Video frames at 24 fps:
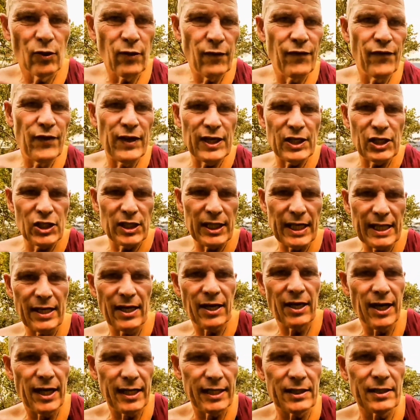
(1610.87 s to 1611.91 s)
to fish
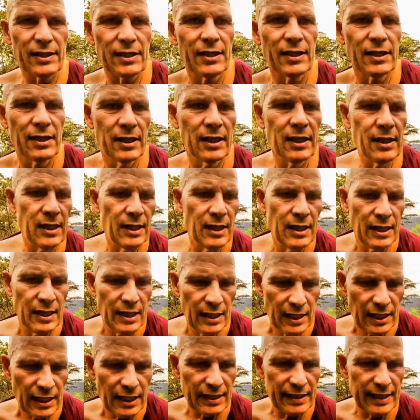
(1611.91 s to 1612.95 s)
and hunt
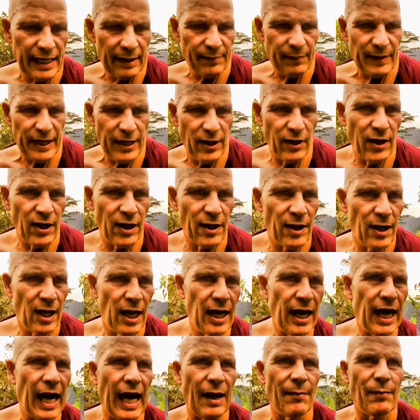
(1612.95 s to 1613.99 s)
and thereby
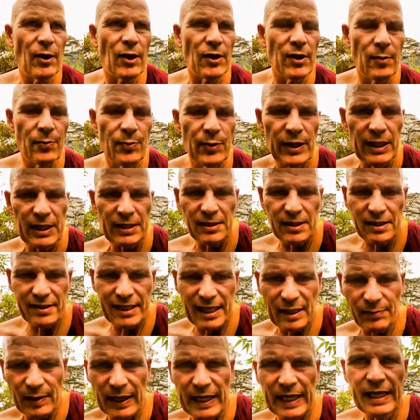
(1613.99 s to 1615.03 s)
harm other
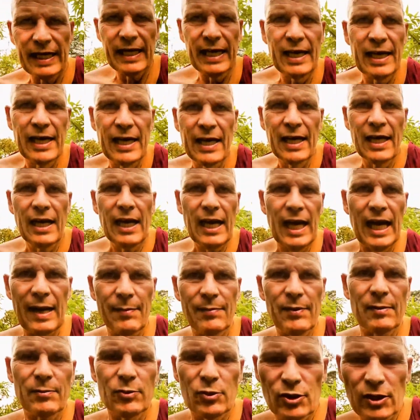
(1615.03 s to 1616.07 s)
beings and thereby
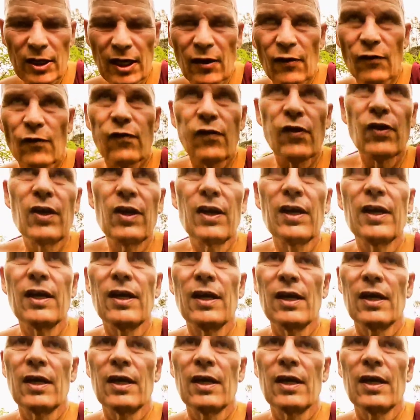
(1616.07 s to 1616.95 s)
harm themselves